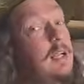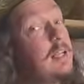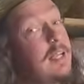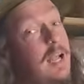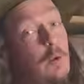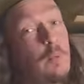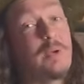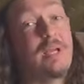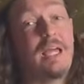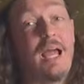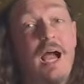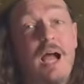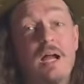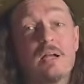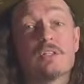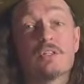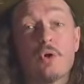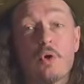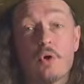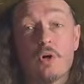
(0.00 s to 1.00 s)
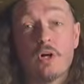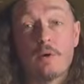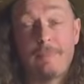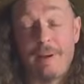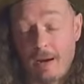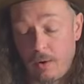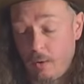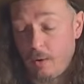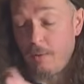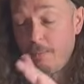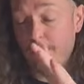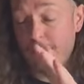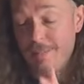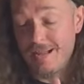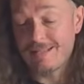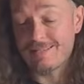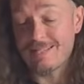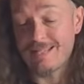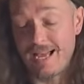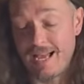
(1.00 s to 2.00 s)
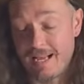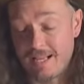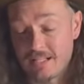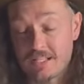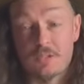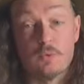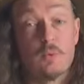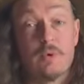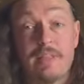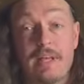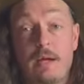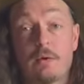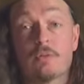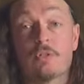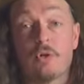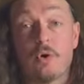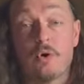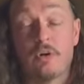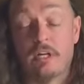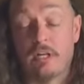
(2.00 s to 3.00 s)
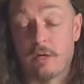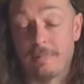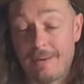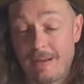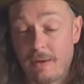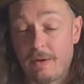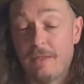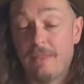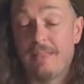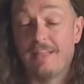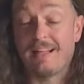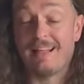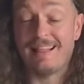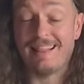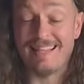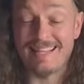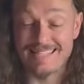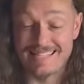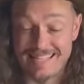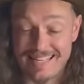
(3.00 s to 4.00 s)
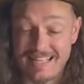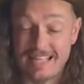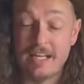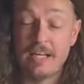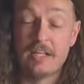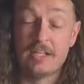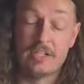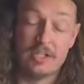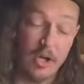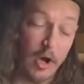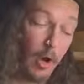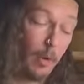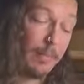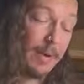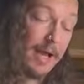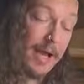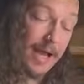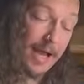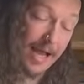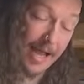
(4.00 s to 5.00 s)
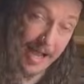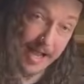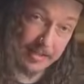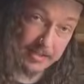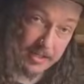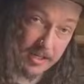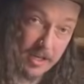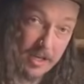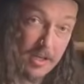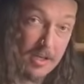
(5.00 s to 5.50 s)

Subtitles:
Now, we can't talk about men's hats without talking about the classic top hat.